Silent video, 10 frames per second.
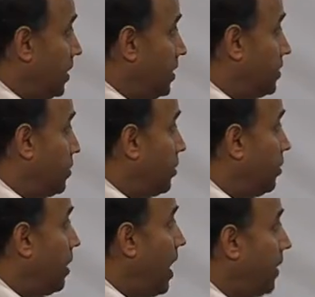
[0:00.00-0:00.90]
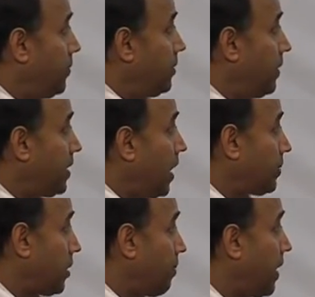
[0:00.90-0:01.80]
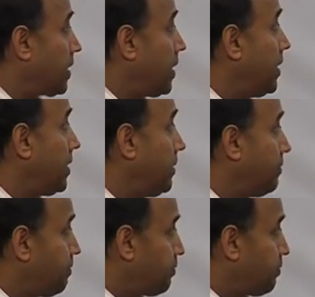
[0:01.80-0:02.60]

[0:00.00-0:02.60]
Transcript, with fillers: So, you will have different types of functionality